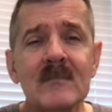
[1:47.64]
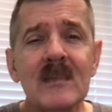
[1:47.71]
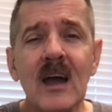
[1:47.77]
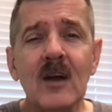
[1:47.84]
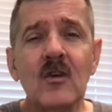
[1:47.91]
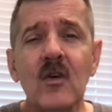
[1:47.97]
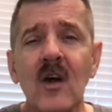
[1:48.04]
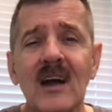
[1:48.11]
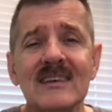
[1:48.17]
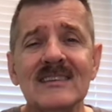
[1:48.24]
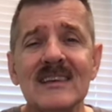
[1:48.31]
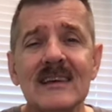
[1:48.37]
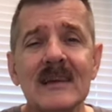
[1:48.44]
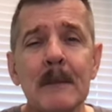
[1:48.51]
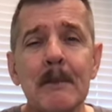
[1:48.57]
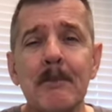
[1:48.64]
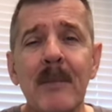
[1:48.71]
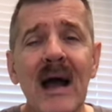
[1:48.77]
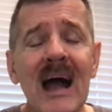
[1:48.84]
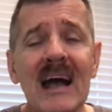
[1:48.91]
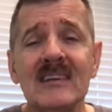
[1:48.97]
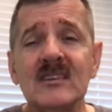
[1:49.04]
across an
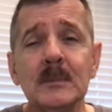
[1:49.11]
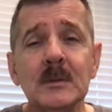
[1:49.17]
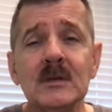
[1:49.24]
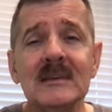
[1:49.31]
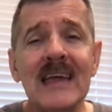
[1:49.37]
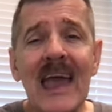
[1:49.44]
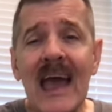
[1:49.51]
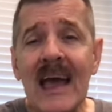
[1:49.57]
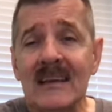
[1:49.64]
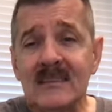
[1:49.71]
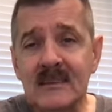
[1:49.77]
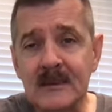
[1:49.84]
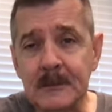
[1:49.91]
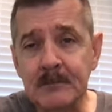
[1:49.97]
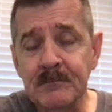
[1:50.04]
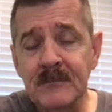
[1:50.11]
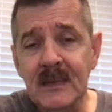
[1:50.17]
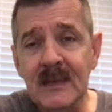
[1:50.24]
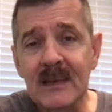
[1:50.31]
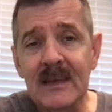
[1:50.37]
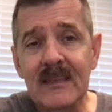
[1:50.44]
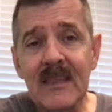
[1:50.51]
impossible chasm
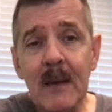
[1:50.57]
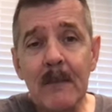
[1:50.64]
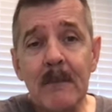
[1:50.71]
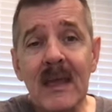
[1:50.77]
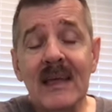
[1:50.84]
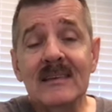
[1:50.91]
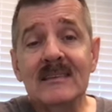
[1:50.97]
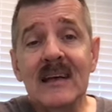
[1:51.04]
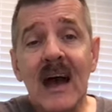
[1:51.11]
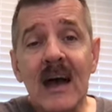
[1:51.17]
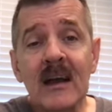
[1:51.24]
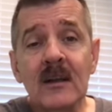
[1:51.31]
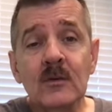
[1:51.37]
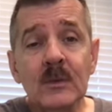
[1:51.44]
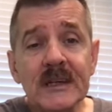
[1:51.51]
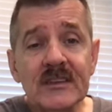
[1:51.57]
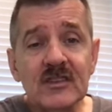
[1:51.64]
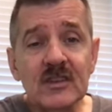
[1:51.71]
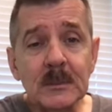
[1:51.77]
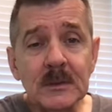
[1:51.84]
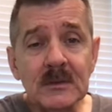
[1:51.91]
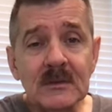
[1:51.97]
that makes God
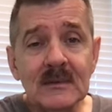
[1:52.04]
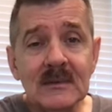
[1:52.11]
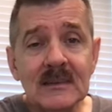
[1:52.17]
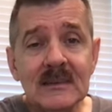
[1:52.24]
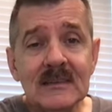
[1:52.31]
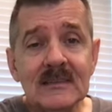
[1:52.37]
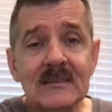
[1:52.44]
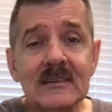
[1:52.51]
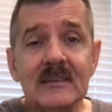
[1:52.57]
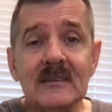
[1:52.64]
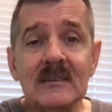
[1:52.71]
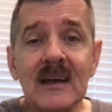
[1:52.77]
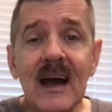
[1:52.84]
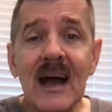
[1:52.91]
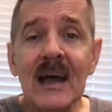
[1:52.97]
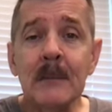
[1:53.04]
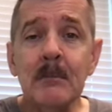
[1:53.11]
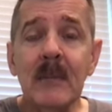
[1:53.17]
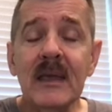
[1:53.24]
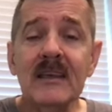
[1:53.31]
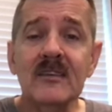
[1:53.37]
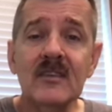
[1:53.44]
unreachable till God
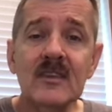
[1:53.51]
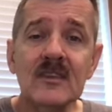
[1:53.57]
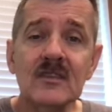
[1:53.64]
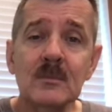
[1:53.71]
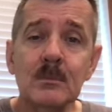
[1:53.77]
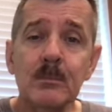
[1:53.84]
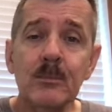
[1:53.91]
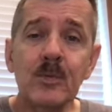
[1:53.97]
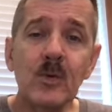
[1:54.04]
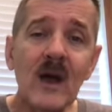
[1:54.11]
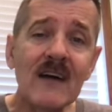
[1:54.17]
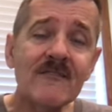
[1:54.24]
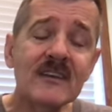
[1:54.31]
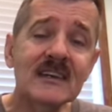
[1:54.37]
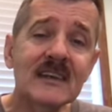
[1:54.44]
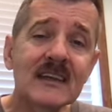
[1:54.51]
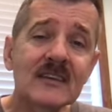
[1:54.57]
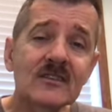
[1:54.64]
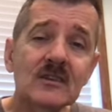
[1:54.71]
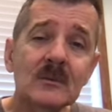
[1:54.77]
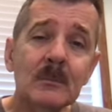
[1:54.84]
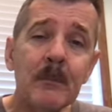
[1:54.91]
makes this
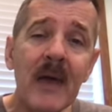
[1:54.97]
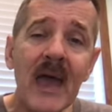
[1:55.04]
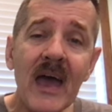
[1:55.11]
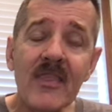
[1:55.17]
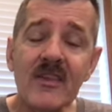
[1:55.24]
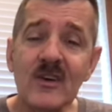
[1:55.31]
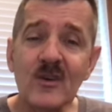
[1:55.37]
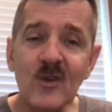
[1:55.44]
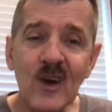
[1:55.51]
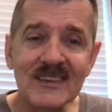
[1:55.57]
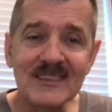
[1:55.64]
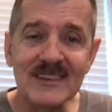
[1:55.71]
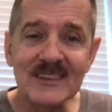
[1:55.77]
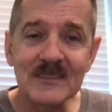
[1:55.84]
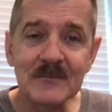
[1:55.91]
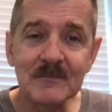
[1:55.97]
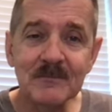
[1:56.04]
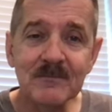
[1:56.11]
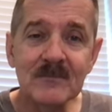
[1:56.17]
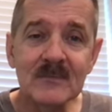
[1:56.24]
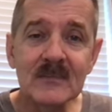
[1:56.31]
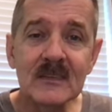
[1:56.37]
providential path across it.
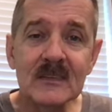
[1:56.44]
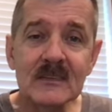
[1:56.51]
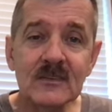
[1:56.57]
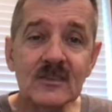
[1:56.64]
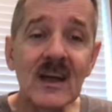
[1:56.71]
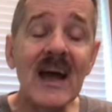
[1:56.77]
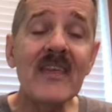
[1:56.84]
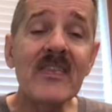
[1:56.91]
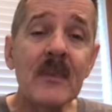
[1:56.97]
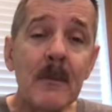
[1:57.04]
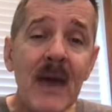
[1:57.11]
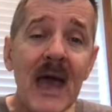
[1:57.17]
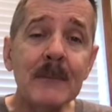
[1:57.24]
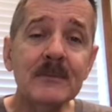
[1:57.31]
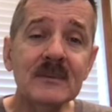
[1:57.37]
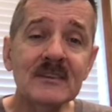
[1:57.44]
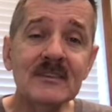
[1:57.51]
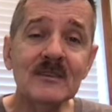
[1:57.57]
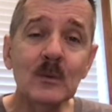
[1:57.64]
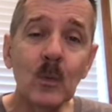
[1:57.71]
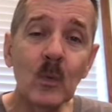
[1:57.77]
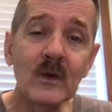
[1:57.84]
John the
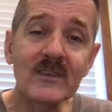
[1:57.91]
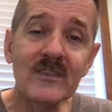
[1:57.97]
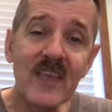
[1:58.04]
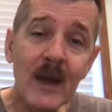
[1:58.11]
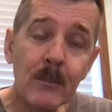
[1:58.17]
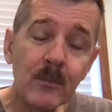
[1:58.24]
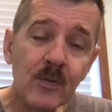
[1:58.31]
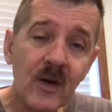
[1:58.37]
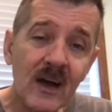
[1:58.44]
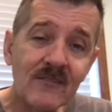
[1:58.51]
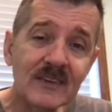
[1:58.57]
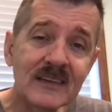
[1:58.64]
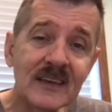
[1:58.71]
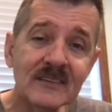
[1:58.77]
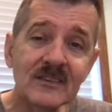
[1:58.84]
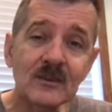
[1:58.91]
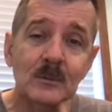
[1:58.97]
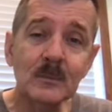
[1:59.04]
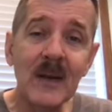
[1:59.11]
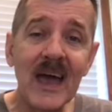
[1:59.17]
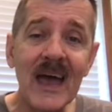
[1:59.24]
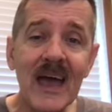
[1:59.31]
Baptist was that providential
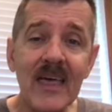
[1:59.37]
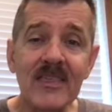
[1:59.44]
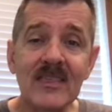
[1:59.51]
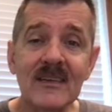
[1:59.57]
path,